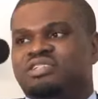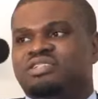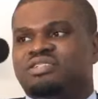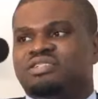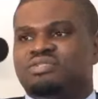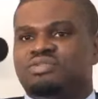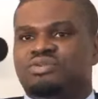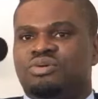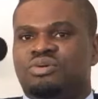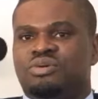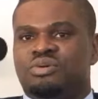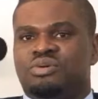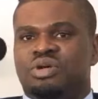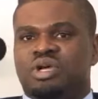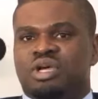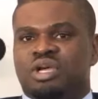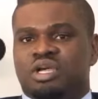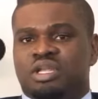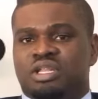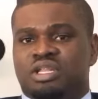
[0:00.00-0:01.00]
So
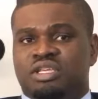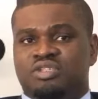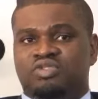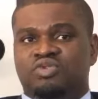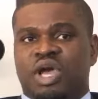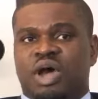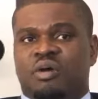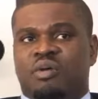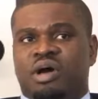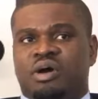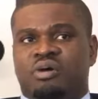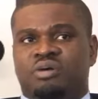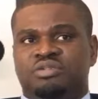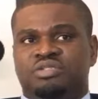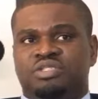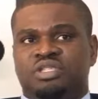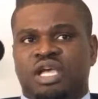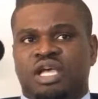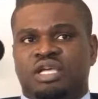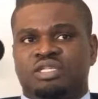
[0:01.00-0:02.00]
these were our
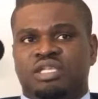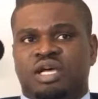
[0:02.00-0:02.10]
concerns,